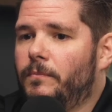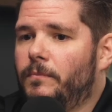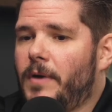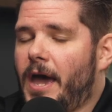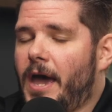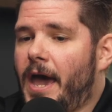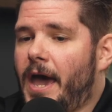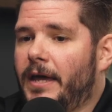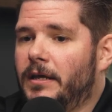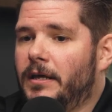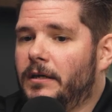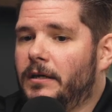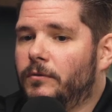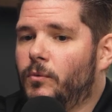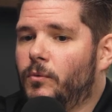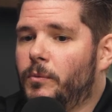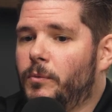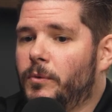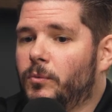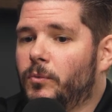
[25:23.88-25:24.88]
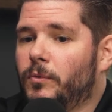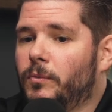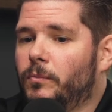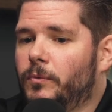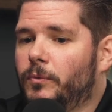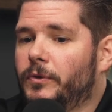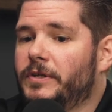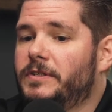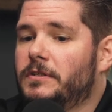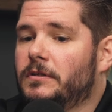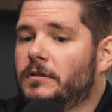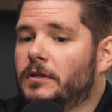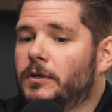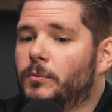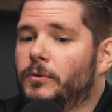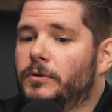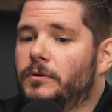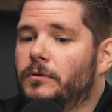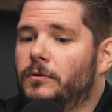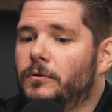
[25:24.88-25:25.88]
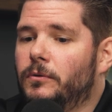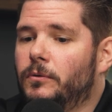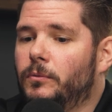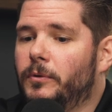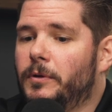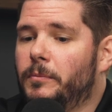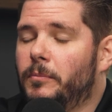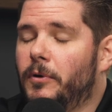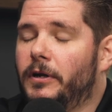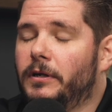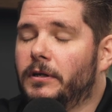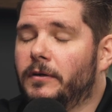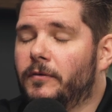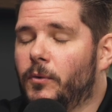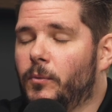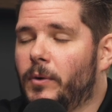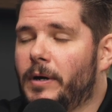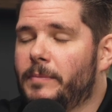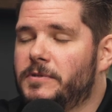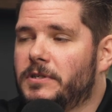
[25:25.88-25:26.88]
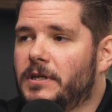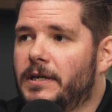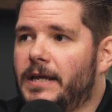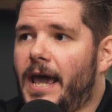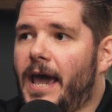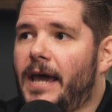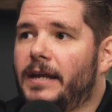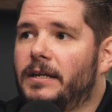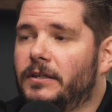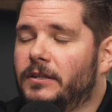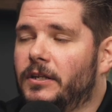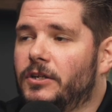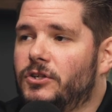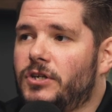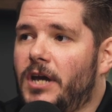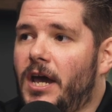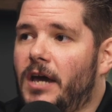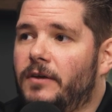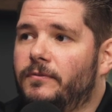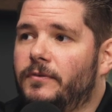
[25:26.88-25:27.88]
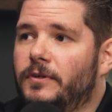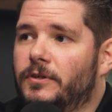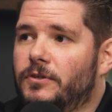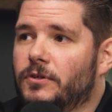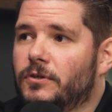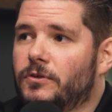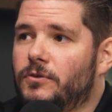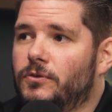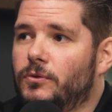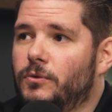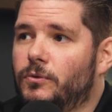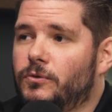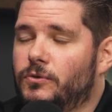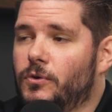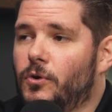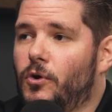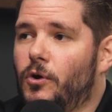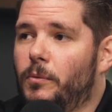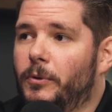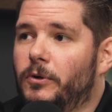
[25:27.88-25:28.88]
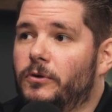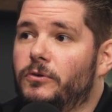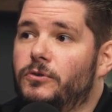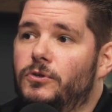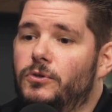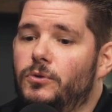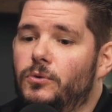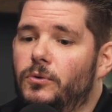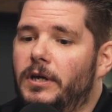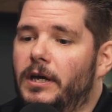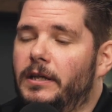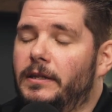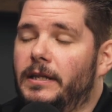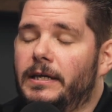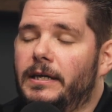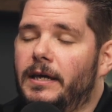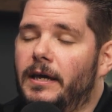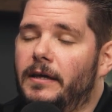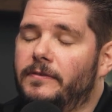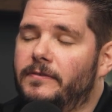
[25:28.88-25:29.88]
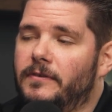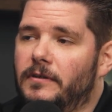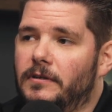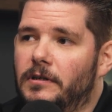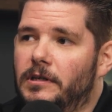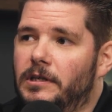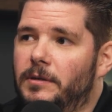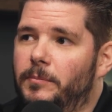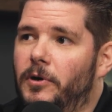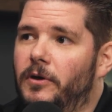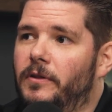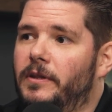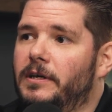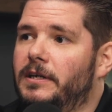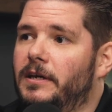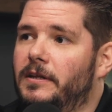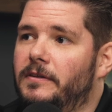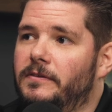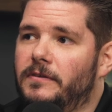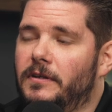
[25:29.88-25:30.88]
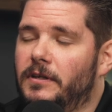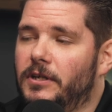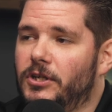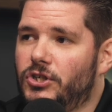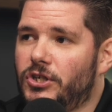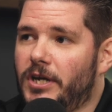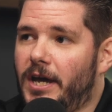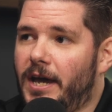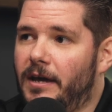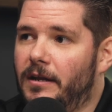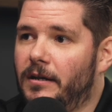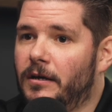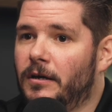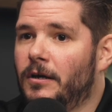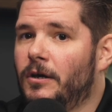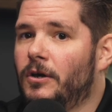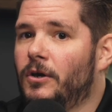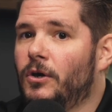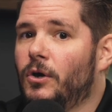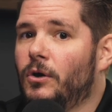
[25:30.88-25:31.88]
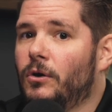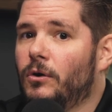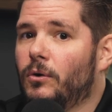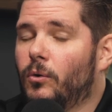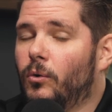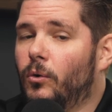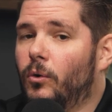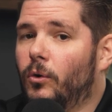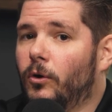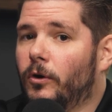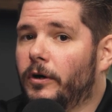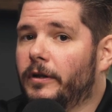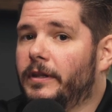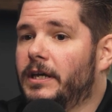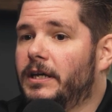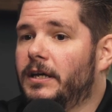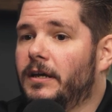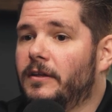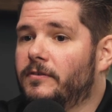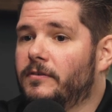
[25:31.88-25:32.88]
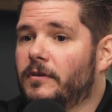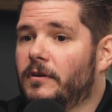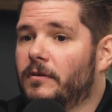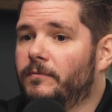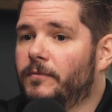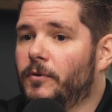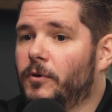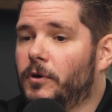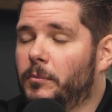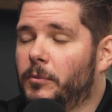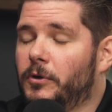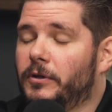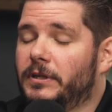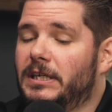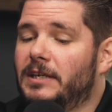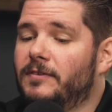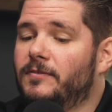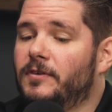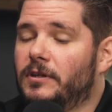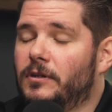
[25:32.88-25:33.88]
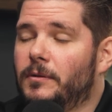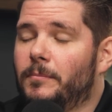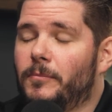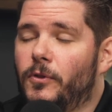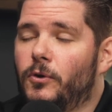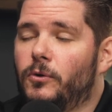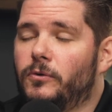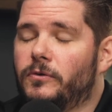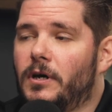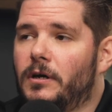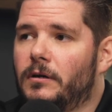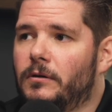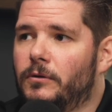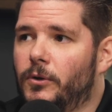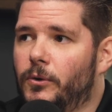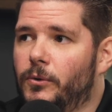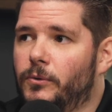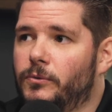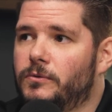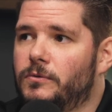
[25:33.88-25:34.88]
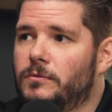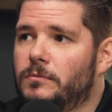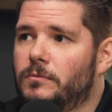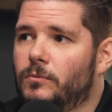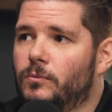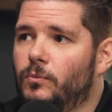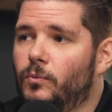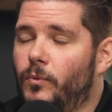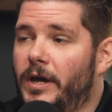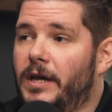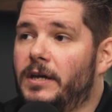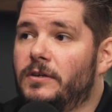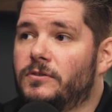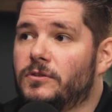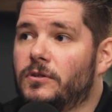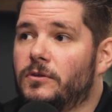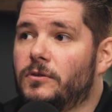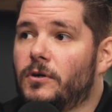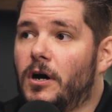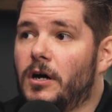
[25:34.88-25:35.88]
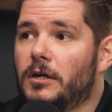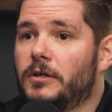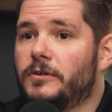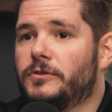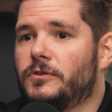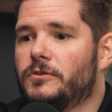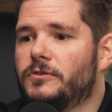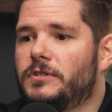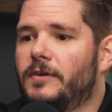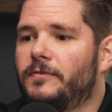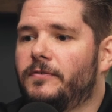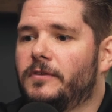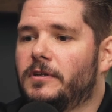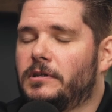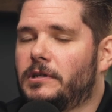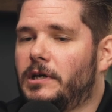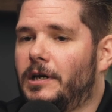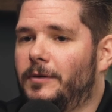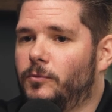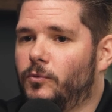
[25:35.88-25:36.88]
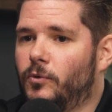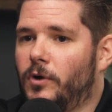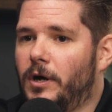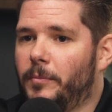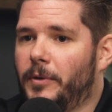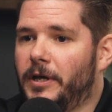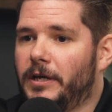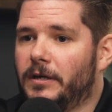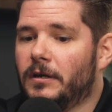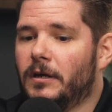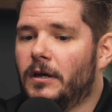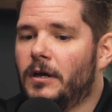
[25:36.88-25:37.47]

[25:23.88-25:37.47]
adding what we recently with the new rebranding of the website, adding the chat feature too, so homeowners they can send an email, they can send a chat, or they can send a phone number, giving them those ways to talk. Because there's definitely times where I'm like,